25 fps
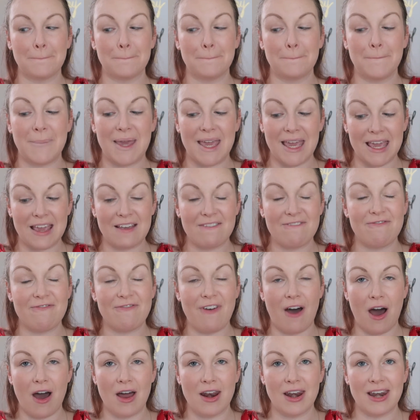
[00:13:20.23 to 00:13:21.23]
being
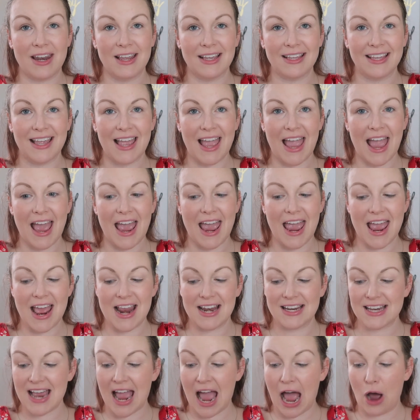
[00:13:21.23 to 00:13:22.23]
fun
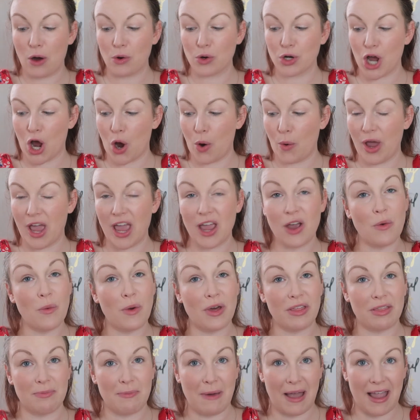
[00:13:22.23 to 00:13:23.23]
and outgoing
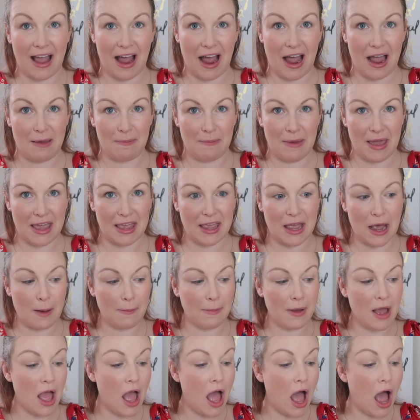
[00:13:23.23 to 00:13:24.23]
with my eye makeup.